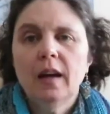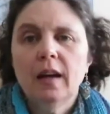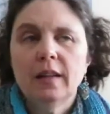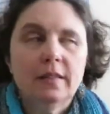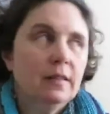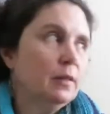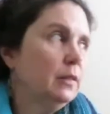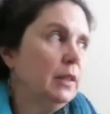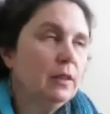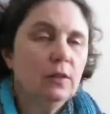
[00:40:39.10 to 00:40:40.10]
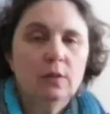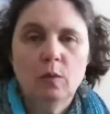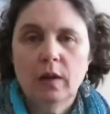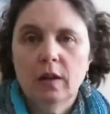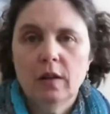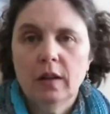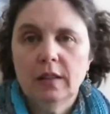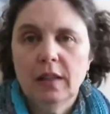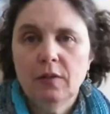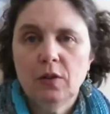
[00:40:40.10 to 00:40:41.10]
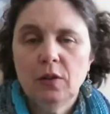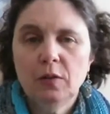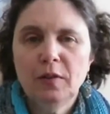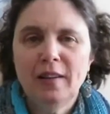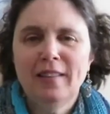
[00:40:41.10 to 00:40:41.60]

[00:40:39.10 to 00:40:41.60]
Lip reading: It's only 1 o'clock in the afternoon.